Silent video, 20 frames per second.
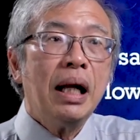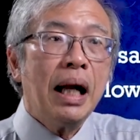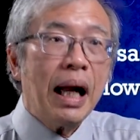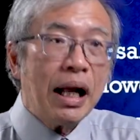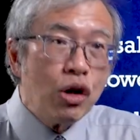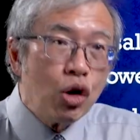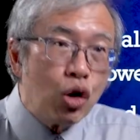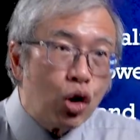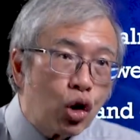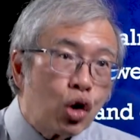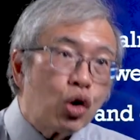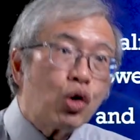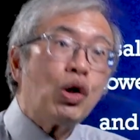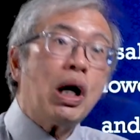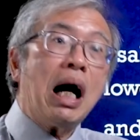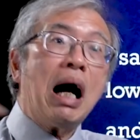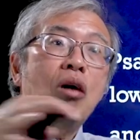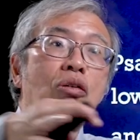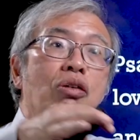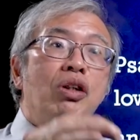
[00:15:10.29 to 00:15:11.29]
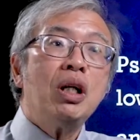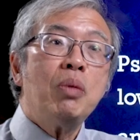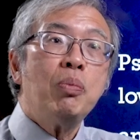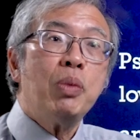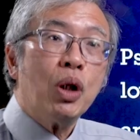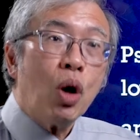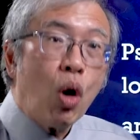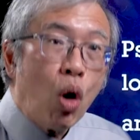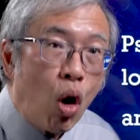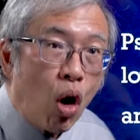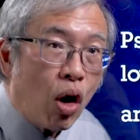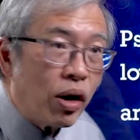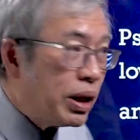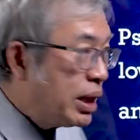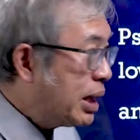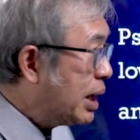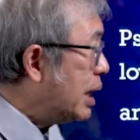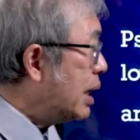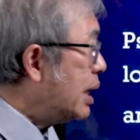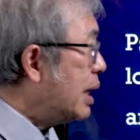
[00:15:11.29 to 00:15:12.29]
and you crowned him with
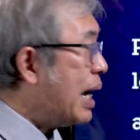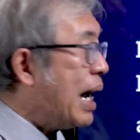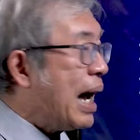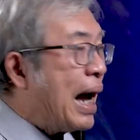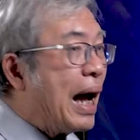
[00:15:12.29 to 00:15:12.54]
honor